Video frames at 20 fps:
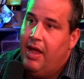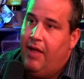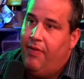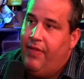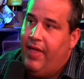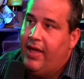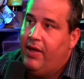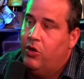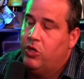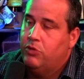And
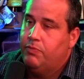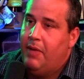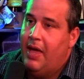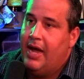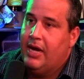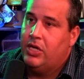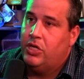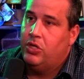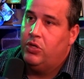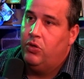that goes
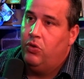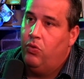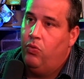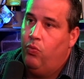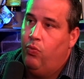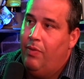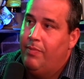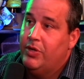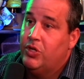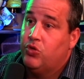back to
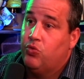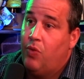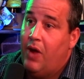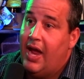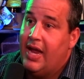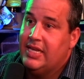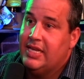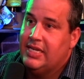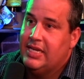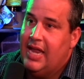women's
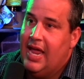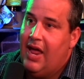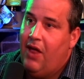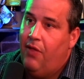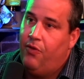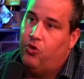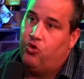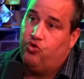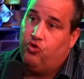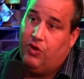rights and how
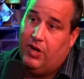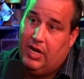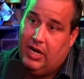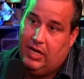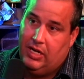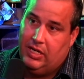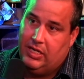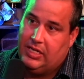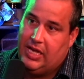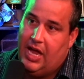they're treated
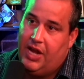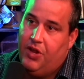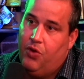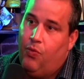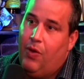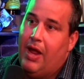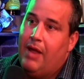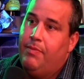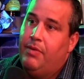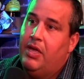in Saudi
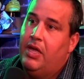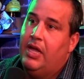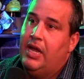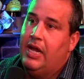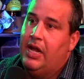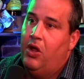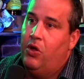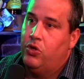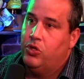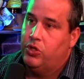Arabia. And
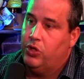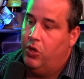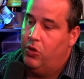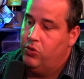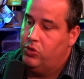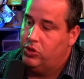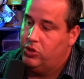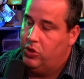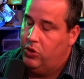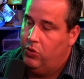it also
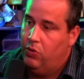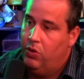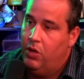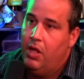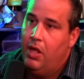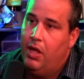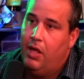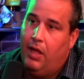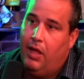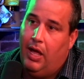goes to
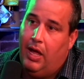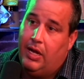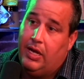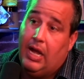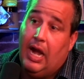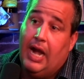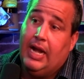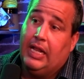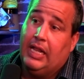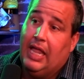
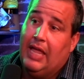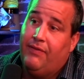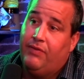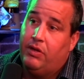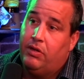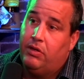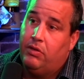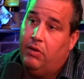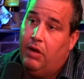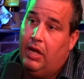
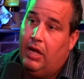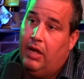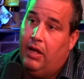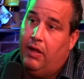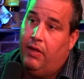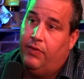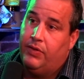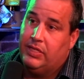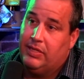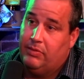
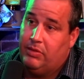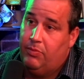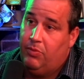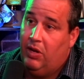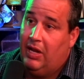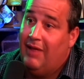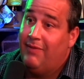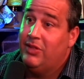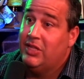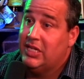9/11, the September
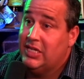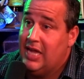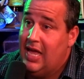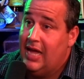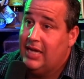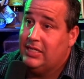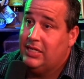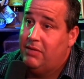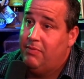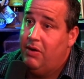11th
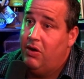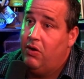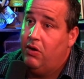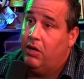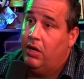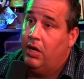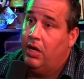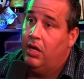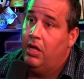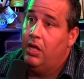attacks in
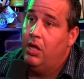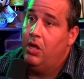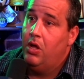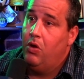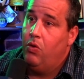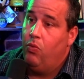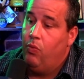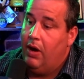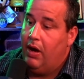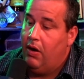America,
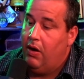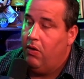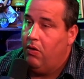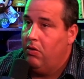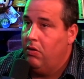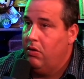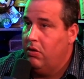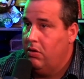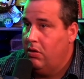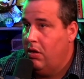
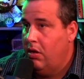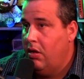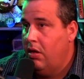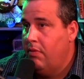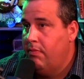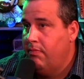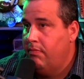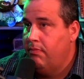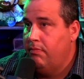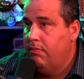where
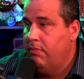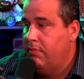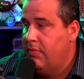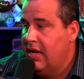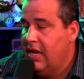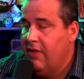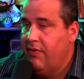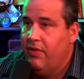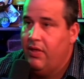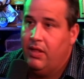
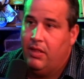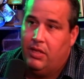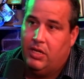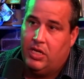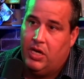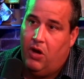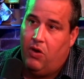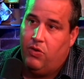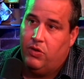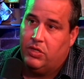many of the
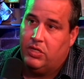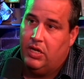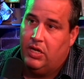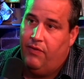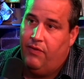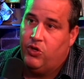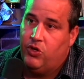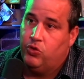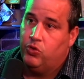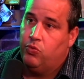terrorist
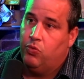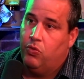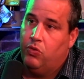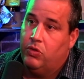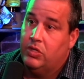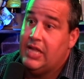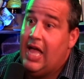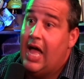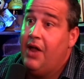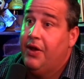individuals were
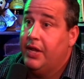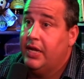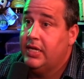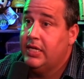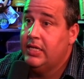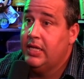Saudis.